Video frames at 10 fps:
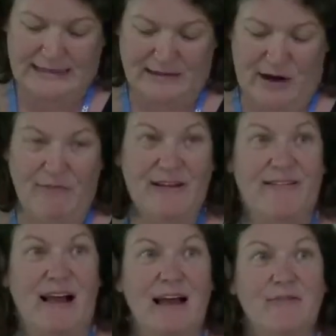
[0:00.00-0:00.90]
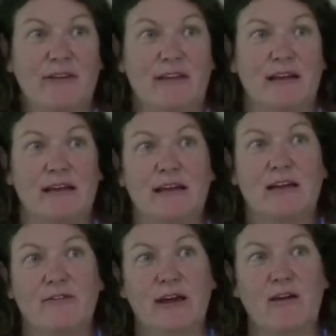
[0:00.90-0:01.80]
So I will start with a
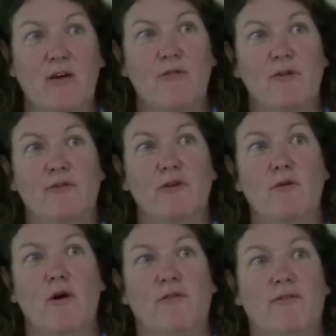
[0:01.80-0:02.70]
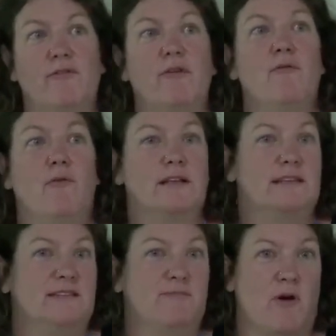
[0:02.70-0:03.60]
quick overview of what
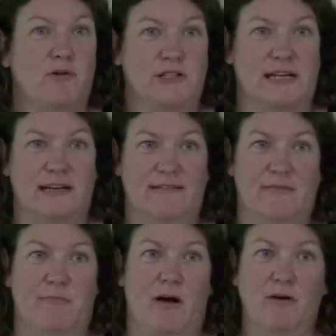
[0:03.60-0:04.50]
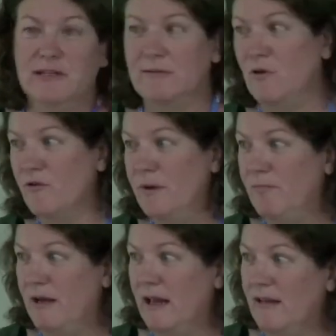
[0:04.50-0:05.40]
this project is about, and most
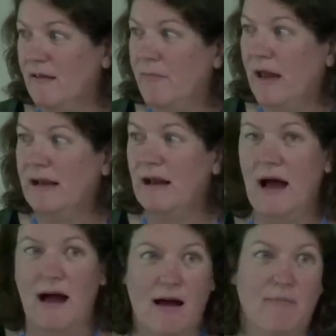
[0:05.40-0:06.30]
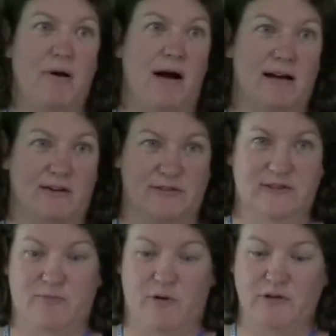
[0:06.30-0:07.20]
people here in the panel are part of
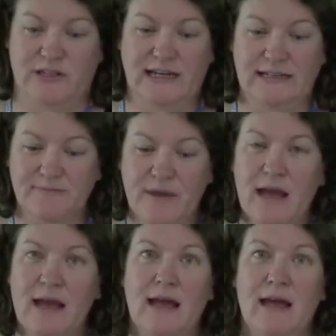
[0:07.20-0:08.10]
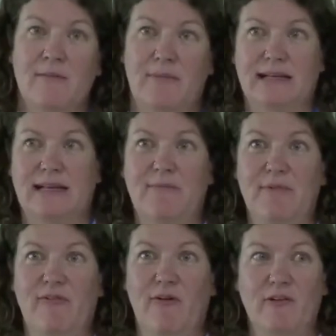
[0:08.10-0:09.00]
this project. But let
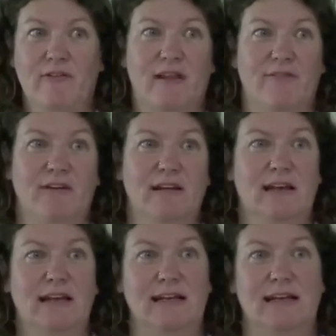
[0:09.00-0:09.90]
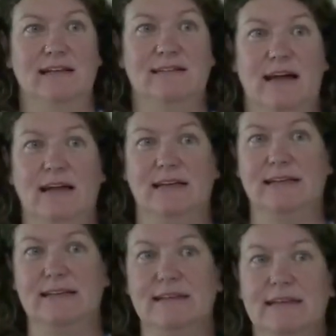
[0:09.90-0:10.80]
me first give a little insight
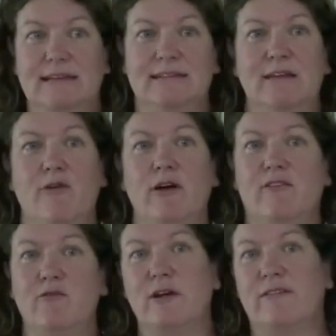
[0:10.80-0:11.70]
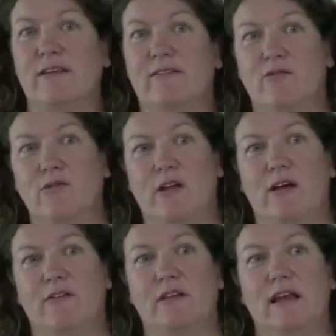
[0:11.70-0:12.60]
in CIFOR is doing since
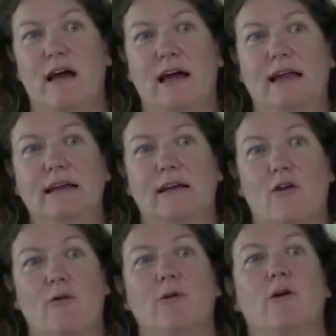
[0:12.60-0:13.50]
2009 a global